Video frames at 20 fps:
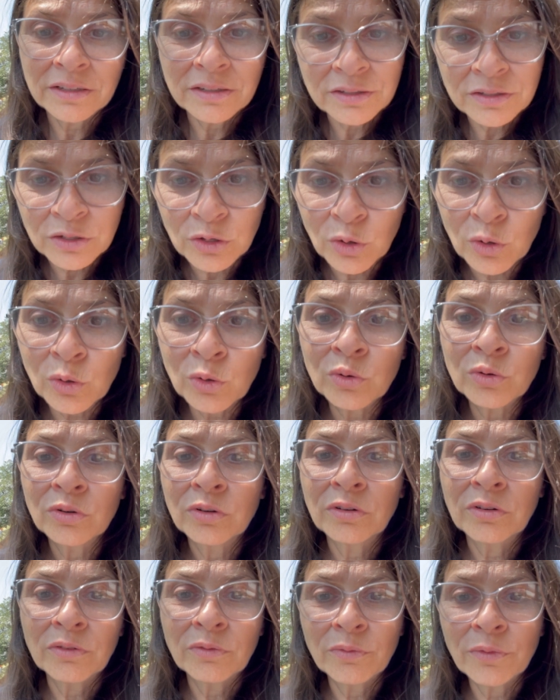So
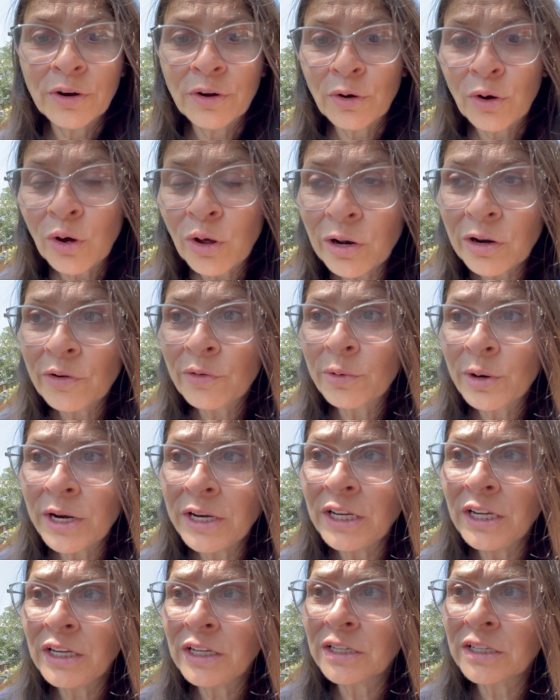we're
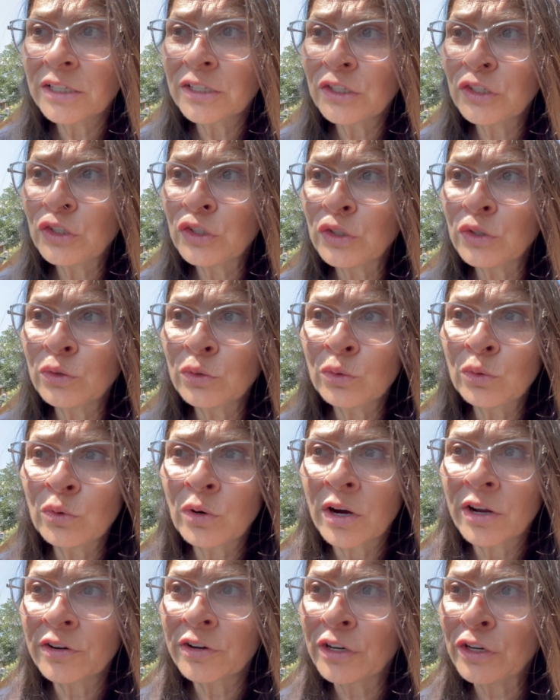already into
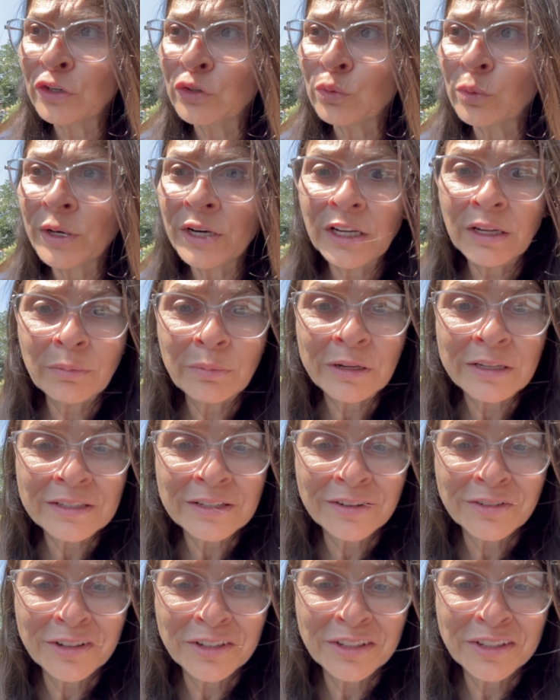$120 plus
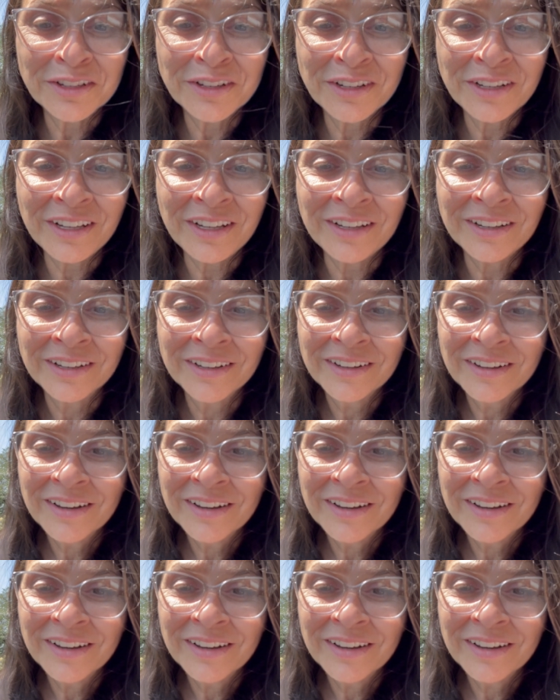$130,